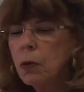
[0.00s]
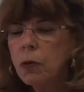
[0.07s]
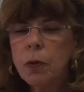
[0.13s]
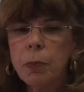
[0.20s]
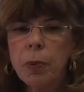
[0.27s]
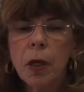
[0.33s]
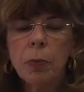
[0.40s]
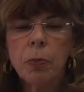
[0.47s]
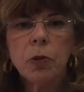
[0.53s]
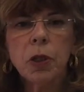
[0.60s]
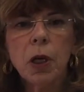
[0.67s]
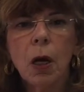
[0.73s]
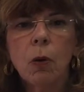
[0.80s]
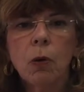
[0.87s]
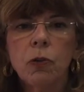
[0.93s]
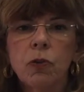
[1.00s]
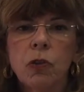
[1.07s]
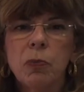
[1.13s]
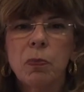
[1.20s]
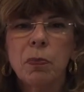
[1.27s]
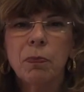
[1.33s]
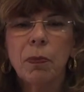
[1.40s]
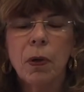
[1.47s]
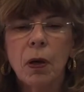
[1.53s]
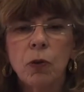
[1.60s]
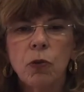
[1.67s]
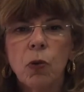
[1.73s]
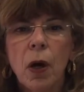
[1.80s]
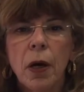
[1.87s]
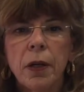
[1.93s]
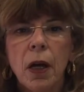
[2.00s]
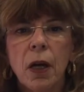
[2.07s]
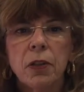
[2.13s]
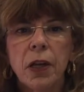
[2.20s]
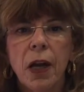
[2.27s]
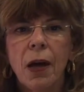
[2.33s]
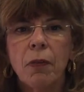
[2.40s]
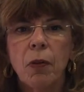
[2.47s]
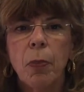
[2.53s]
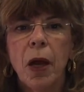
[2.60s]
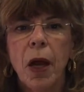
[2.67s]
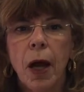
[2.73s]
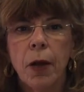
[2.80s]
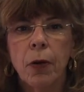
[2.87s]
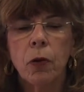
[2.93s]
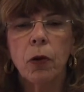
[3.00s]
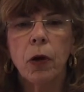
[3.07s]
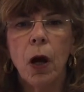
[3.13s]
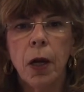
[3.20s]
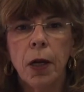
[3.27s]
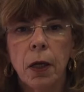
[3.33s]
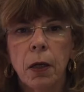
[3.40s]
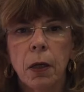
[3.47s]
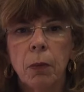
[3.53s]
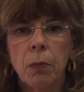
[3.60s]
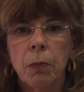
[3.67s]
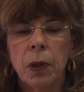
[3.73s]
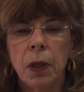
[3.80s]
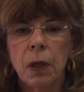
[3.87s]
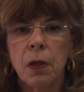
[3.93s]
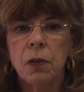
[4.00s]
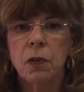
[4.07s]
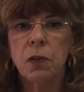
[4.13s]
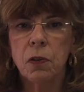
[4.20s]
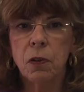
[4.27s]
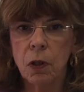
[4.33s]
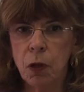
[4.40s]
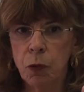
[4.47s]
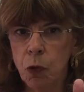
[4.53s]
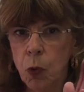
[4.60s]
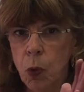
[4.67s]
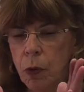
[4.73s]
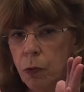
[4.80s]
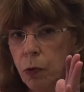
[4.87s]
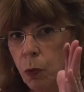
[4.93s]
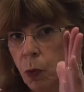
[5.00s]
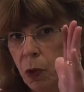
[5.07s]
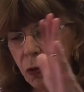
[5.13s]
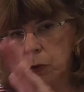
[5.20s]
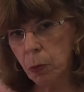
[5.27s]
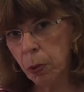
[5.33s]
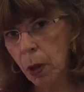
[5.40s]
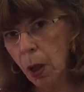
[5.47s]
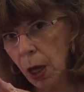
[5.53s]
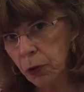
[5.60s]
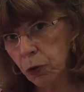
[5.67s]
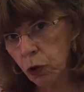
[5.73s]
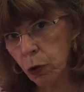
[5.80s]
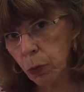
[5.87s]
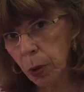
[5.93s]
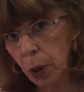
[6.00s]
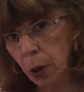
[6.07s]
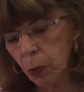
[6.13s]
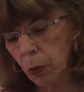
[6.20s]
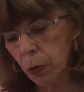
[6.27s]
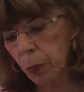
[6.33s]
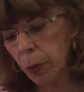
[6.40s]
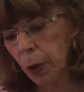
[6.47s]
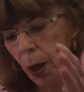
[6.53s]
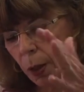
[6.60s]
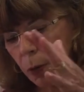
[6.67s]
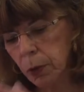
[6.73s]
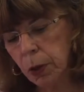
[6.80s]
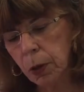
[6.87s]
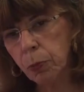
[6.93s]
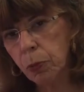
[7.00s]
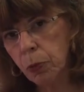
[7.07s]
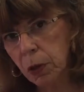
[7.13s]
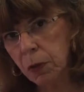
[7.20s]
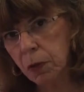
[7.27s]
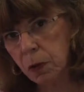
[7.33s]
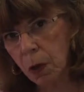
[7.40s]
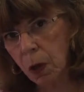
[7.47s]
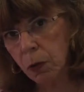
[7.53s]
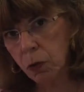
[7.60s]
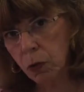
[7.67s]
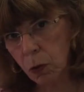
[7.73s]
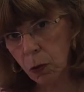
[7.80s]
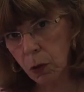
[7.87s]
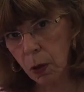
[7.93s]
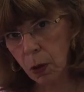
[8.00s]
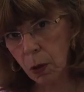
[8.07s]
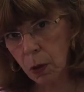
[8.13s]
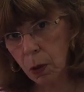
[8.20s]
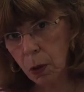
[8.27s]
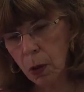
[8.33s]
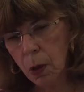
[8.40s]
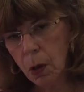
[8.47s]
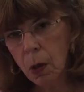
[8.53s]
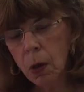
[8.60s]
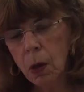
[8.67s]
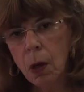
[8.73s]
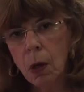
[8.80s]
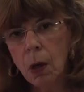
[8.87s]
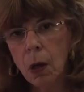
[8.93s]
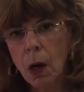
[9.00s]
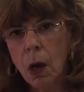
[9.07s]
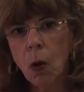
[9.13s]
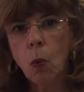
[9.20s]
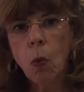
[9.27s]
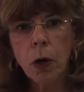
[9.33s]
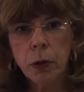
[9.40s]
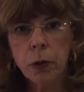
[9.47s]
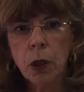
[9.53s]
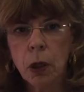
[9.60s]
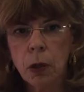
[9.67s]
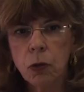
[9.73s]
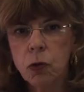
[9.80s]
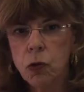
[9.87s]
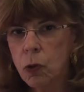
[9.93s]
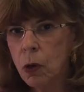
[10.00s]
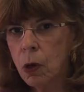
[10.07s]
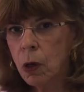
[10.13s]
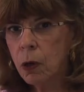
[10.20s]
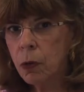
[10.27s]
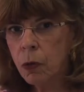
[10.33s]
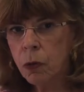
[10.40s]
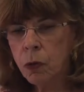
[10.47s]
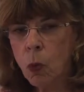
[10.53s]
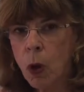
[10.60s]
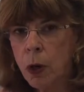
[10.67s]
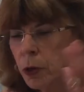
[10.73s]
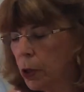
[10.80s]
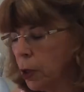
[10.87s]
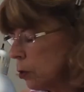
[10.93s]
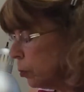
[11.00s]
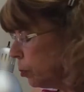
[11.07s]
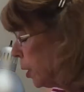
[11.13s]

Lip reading: The paper towel, just try not to have a pattern on it, because if you ever went to blotch your paper, the pattern imprints onto the watercolor